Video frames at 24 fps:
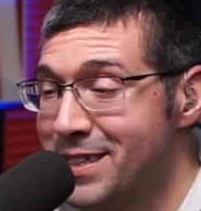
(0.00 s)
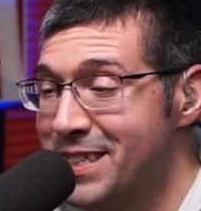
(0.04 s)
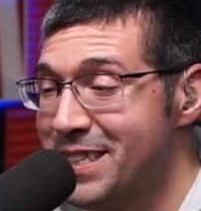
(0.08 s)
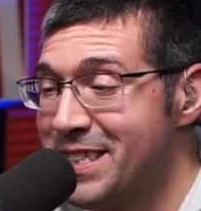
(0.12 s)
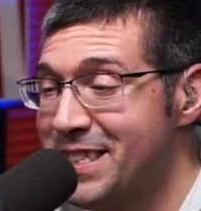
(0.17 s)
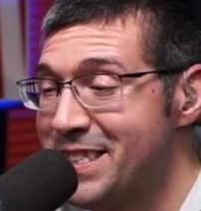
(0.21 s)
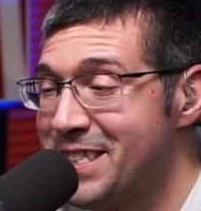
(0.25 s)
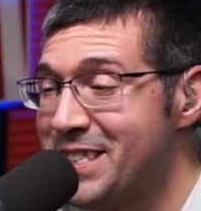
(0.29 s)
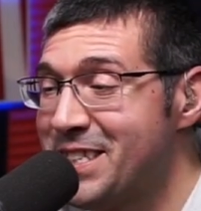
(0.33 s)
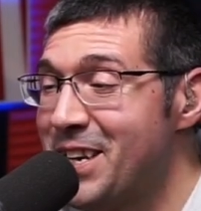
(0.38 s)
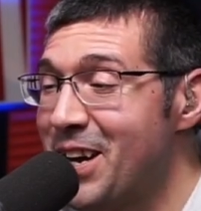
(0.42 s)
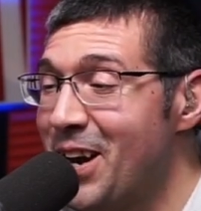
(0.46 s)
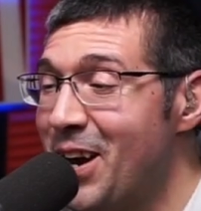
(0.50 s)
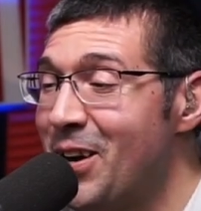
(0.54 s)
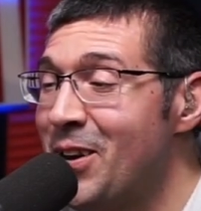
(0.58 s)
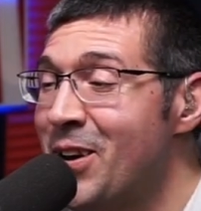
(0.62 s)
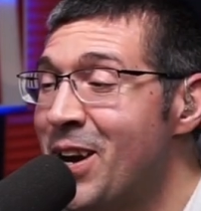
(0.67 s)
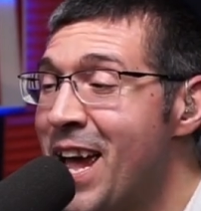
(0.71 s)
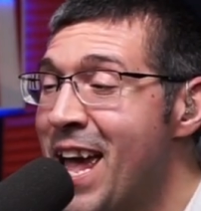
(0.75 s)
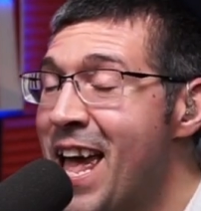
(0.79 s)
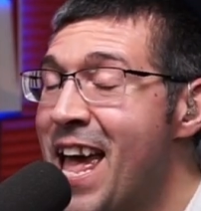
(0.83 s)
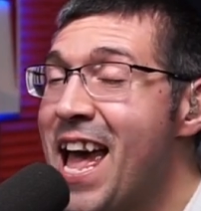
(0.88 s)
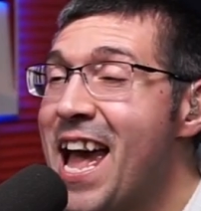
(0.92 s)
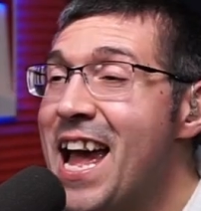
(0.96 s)
So
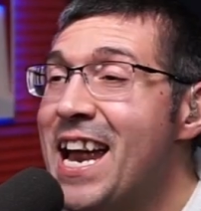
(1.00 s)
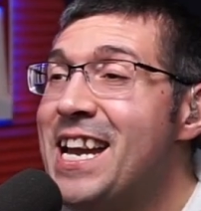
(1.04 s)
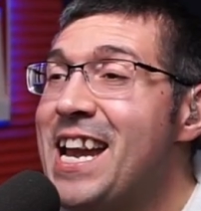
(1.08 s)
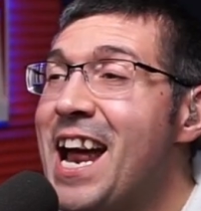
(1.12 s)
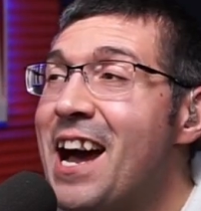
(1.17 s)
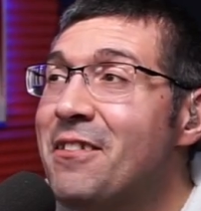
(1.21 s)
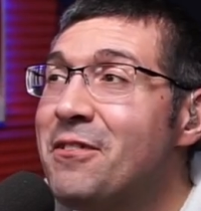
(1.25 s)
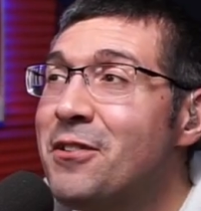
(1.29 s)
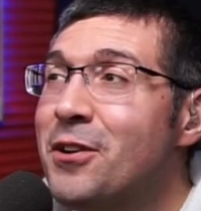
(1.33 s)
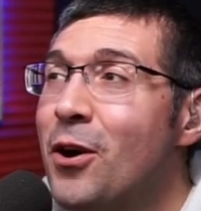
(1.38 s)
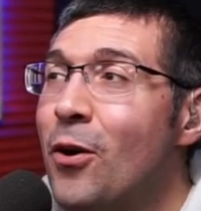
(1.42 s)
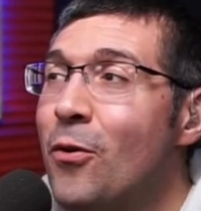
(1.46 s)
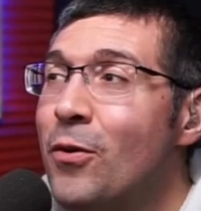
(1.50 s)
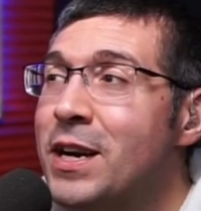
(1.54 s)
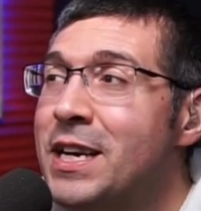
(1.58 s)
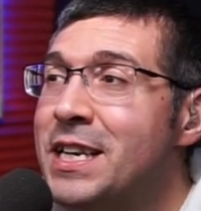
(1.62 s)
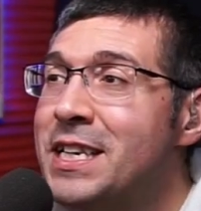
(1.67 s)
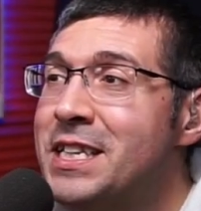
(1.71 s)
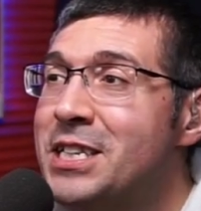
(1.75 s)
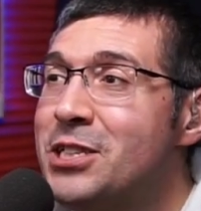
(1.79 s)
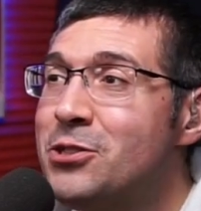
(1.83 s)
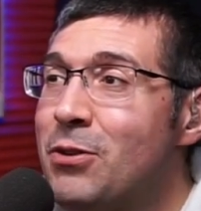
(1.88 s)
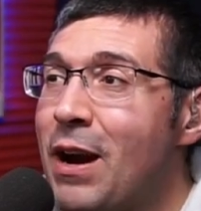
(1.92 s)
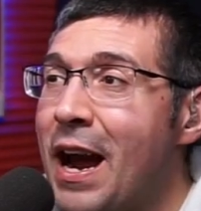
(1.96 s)
now they're going
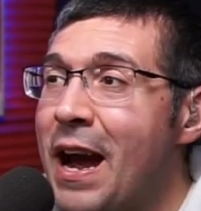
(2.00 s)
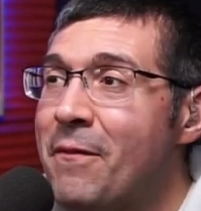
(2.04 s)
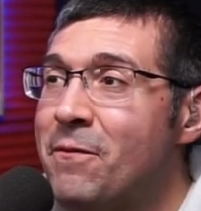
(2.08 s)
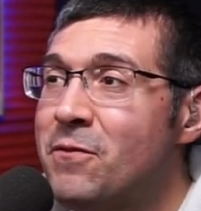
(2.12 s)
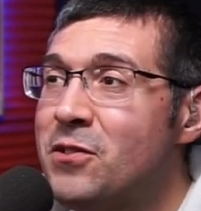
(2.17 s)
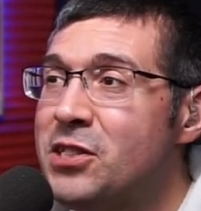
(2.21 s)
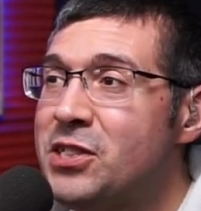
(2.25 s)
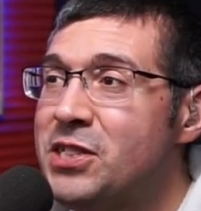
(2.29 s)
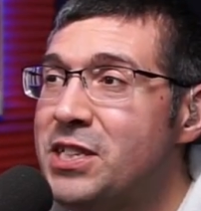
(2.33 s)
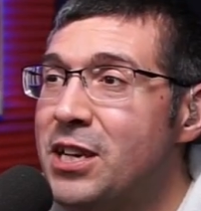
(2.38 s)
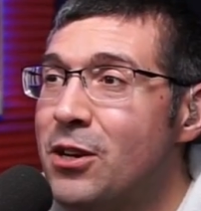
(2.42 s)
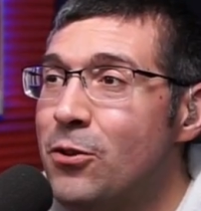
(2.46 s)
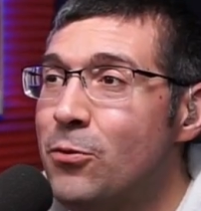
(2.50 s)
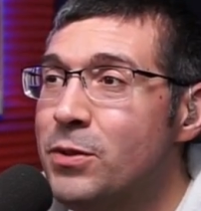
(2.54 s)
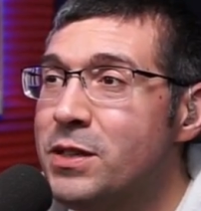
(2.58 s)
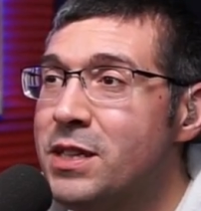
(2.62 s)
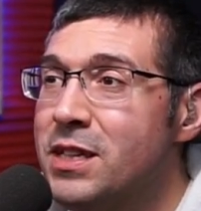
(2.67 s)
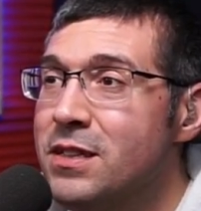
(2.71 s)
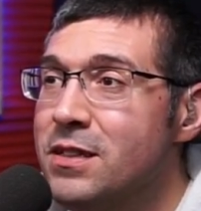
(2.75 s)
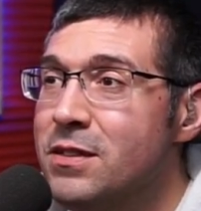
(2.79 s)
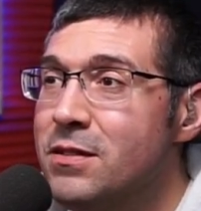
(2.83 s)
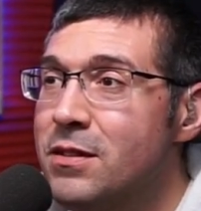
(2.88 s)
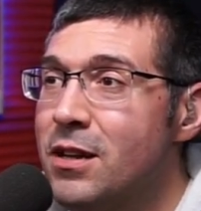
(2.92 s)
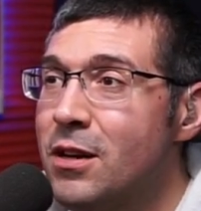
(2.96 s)
into the draft still with
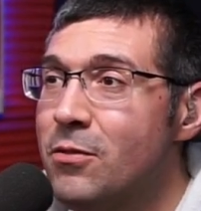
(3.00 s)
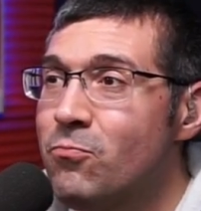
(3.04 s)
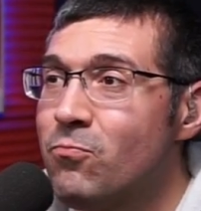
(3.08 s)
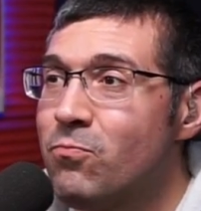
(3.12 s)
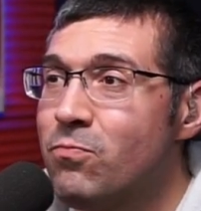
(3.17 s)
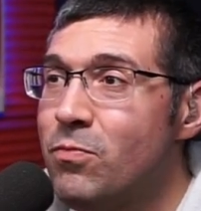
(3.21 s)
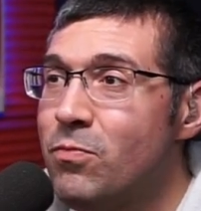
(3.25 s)
a